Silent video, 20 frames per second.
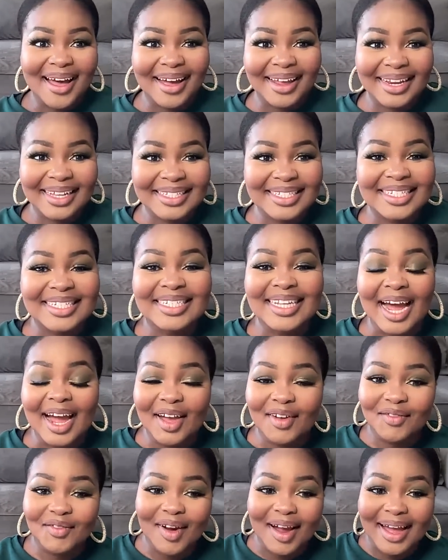let's
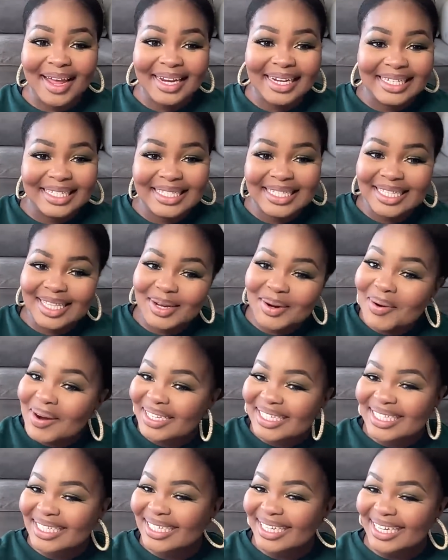dive right into the
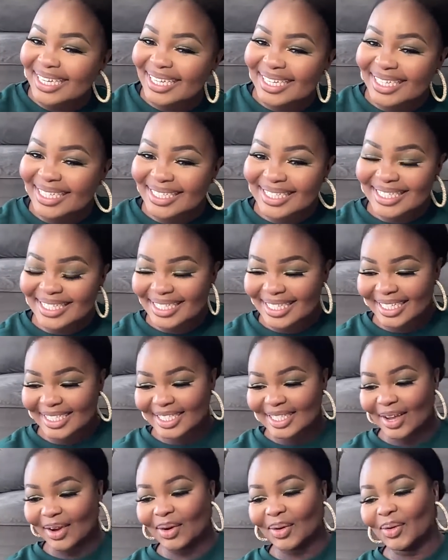questions.
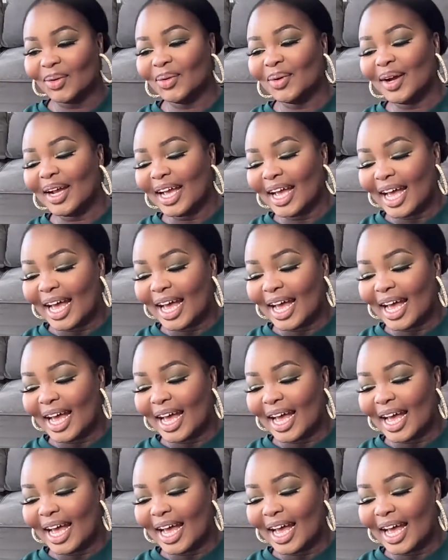So